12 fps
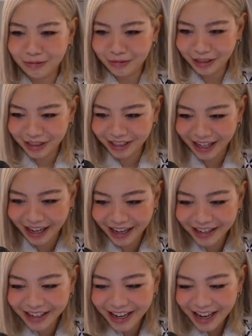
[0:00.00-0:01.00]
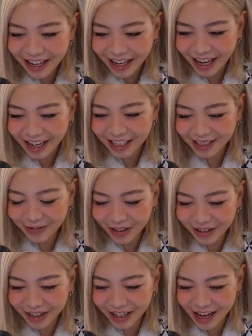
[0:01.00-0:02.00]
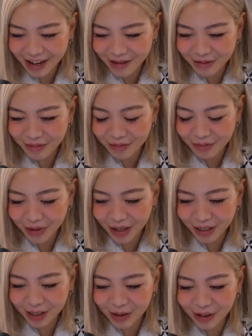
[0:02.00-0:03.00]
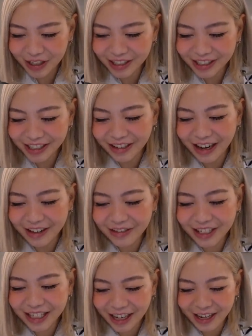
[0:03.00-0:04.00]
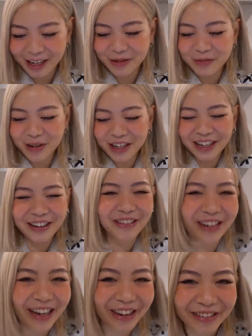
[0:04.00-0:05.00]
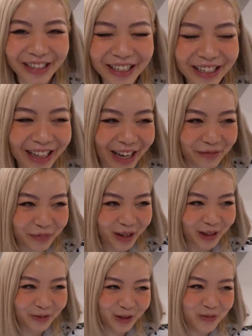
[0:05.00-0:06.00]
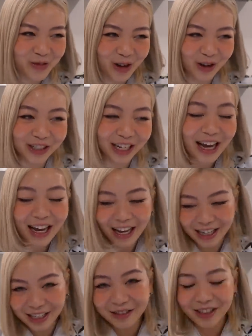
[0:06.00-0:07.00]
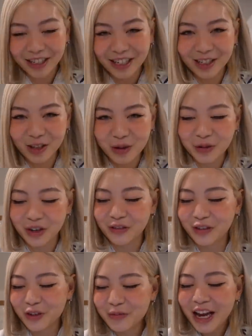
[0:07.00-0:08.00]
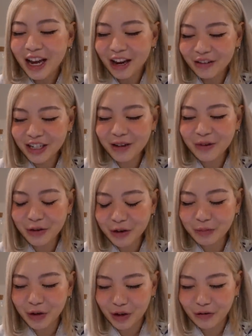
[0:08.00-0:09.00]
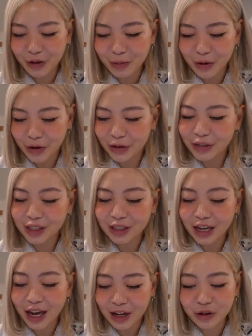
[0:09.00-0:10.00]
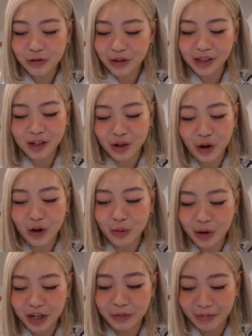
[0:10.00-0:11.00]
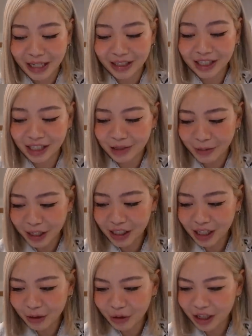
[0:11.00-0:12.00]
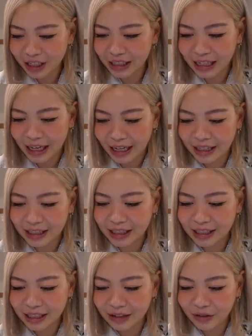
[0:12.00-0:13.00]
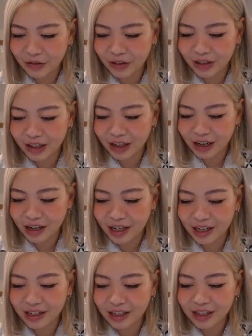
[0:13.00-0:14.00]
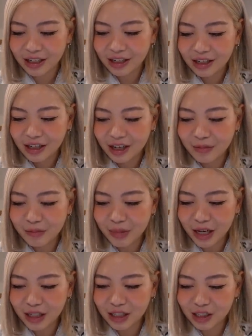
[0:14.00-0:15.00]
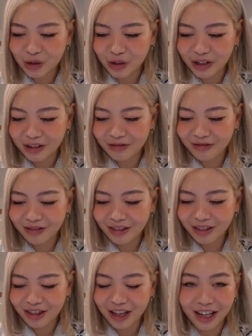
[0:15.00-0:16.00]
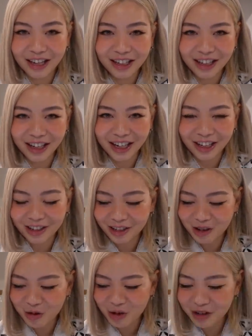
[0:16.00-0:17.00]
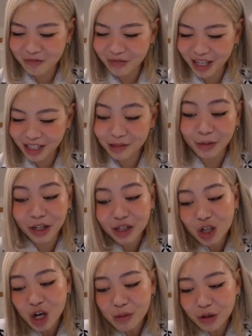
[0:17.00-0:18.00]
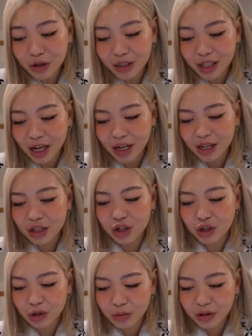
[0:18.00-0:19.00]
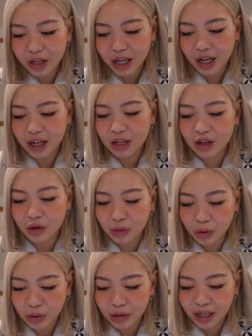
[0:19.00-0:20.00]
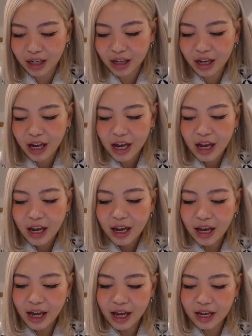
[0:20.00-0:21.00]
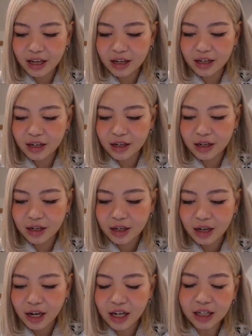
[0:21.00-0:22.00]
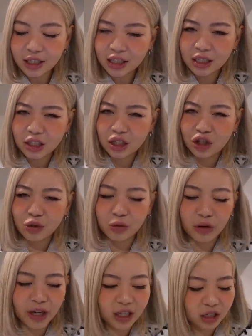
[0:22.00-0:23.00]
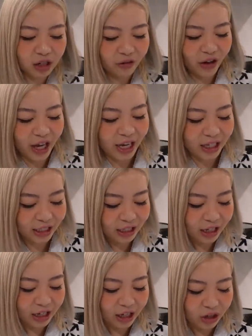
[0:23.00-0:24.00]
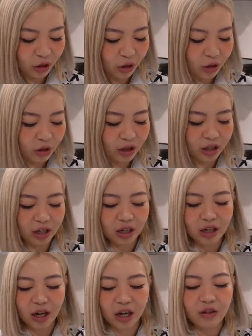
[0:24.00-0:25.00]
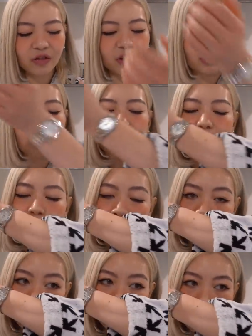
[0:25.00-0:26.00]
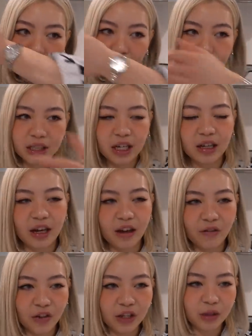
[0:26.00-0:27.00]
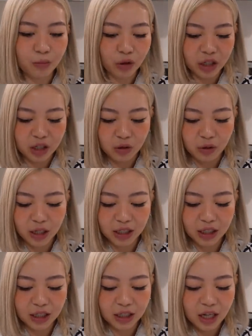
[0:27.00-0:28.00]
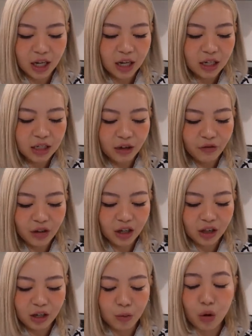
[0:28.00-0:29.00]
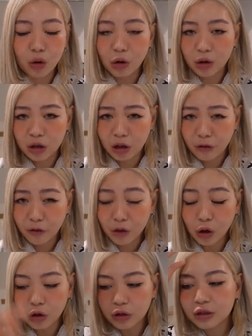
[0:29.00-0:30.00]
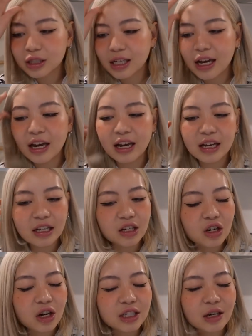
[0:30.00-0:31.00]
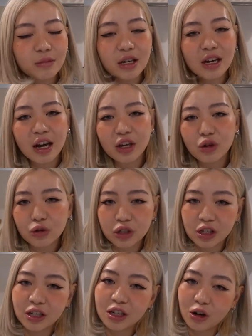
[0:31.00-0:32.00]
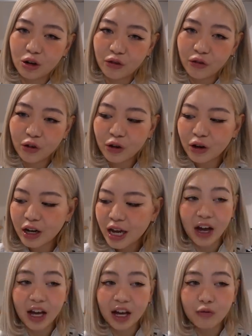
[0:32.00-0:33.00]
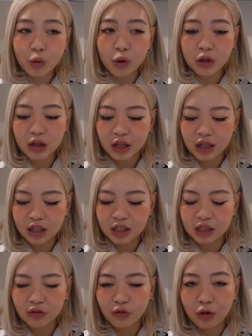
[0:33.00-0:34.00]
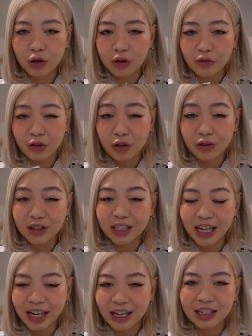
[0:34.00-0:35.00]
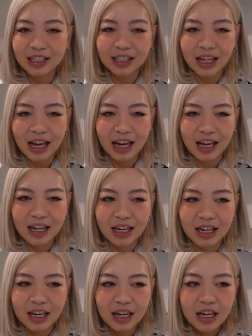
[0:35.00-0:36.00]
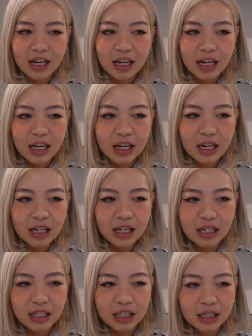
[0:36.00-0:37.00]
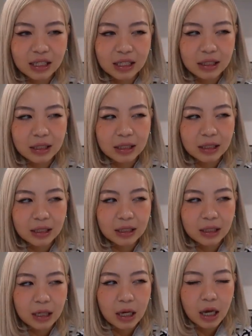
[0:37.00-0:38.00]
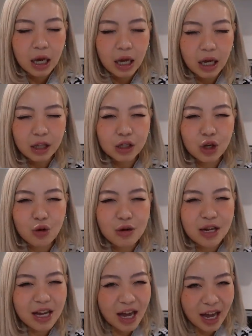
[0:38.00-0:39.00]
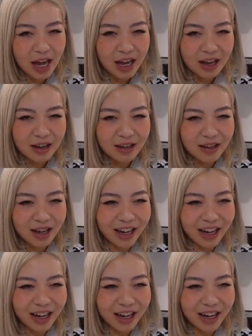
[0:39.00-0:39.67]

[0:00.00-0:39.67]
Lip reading: What is that? Cashmerin and benzoin. So every time when I read like perfume notes, I actually really enjoy perfume. Every time I read perfume notes, I don't really know what it means, especially with this like symphonite and benzoin thing. Like I don't know what it means, but the top notes are turmeric and neroli. And I guess turmeric sort of has like an earthy kind of a note, but I would say like first impression wise, it's definitely more on the floral side and not something I usually go for. I have worn this for a few days and it's okay.